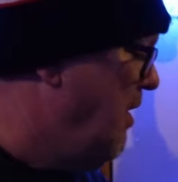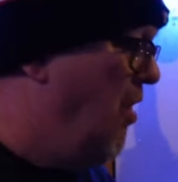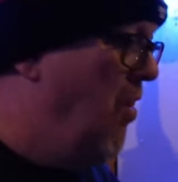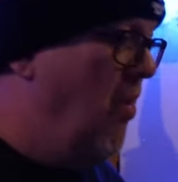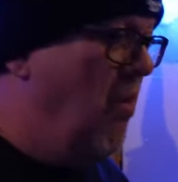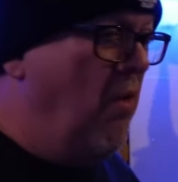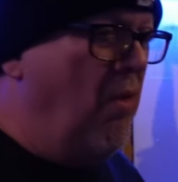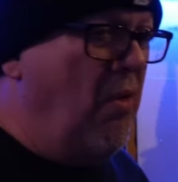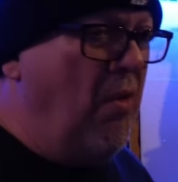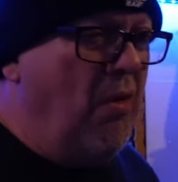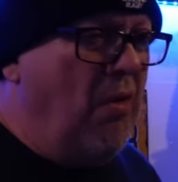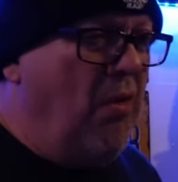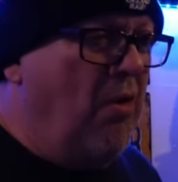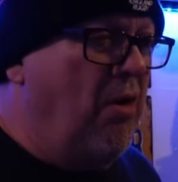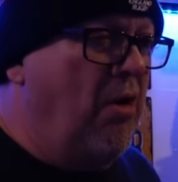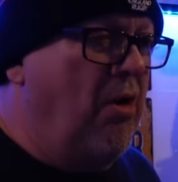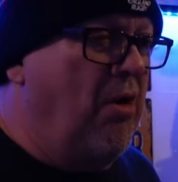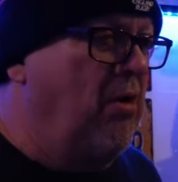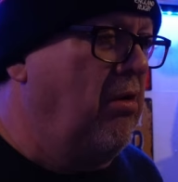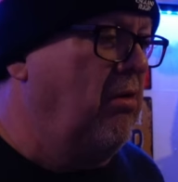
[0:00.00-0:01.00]

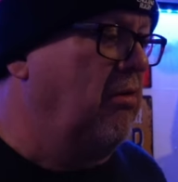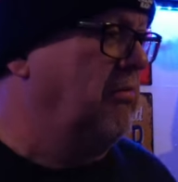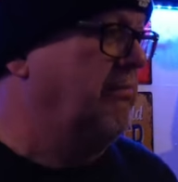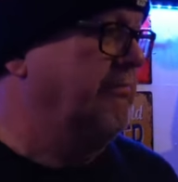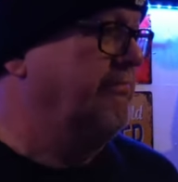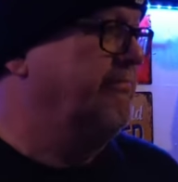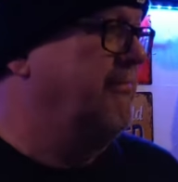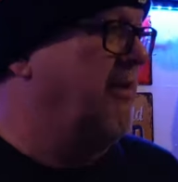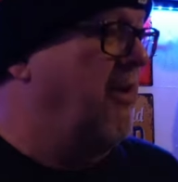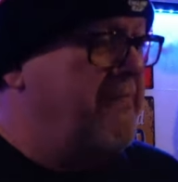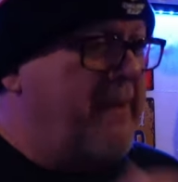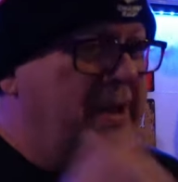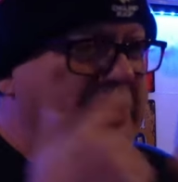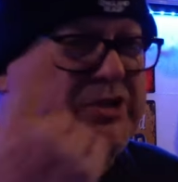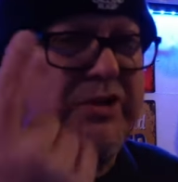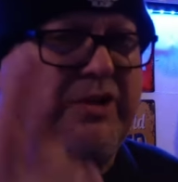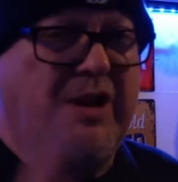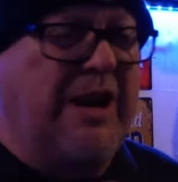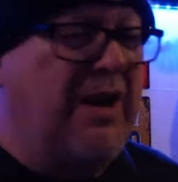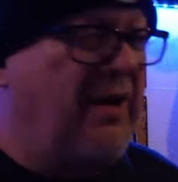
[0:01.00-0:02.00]
Oh! I've
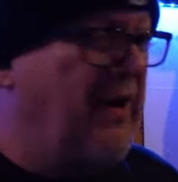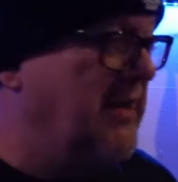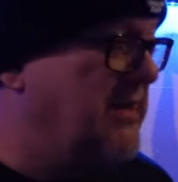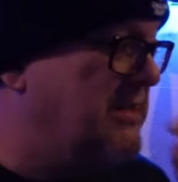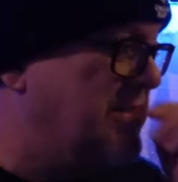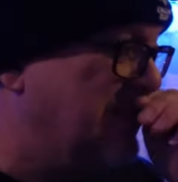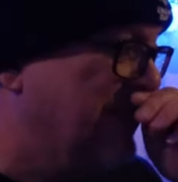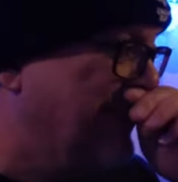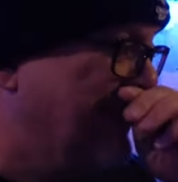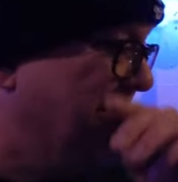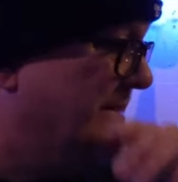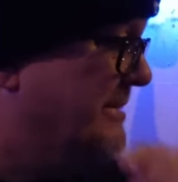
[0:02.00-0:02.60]
mentioned the lights.